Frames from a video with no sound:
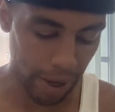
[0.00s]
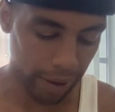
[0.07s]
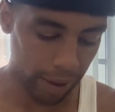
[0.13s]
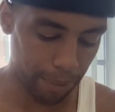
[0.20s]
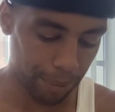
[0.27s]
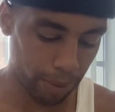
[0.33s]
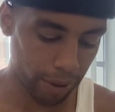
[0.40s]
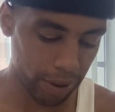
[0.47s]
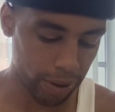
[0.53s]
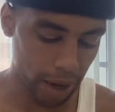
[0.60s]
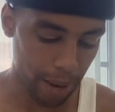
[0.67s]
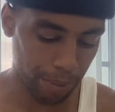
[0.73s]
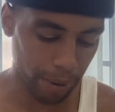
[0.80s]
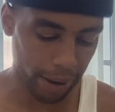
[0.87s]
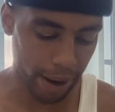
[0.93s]
The priest
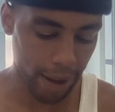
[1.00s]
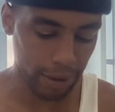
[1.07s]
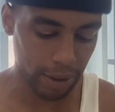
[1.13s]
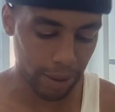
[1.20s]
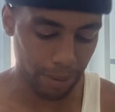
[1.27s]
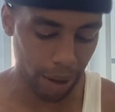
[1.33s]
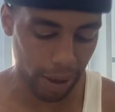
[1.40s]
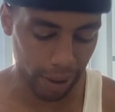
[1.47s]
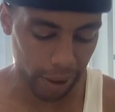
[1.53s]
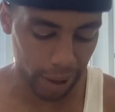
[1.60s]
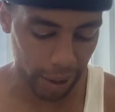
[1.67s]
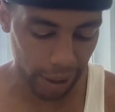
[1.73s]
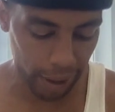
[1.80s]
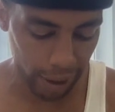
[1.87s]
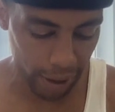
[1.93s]
shall pronounce him
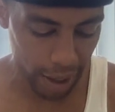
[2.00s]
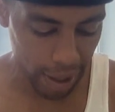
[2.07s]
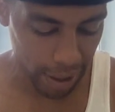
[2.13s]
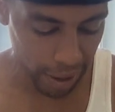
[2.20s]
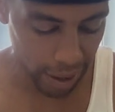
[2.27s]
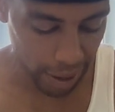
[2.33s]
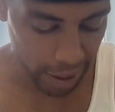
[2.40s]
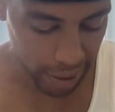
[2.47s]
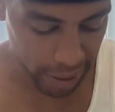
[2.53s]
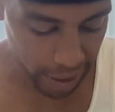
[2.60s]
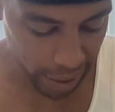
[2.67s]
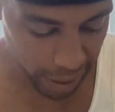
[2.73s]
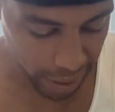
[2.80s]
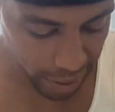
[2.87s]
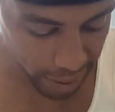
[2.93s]
unclean. The
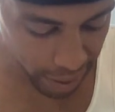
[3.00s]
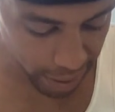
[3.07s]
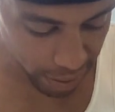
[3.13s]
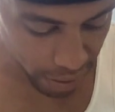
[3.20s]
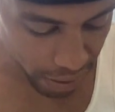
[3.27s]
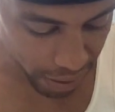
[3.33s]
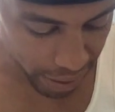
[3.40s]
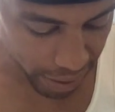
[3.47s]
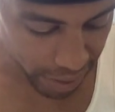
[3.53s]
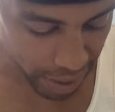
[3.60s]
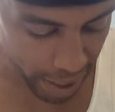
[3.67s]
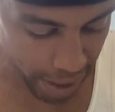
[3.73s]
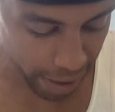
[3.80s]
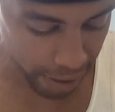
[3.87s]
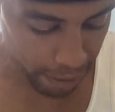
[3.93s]
disease is on his
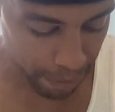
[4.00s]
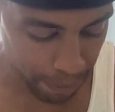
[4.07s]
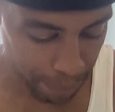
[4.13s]
head.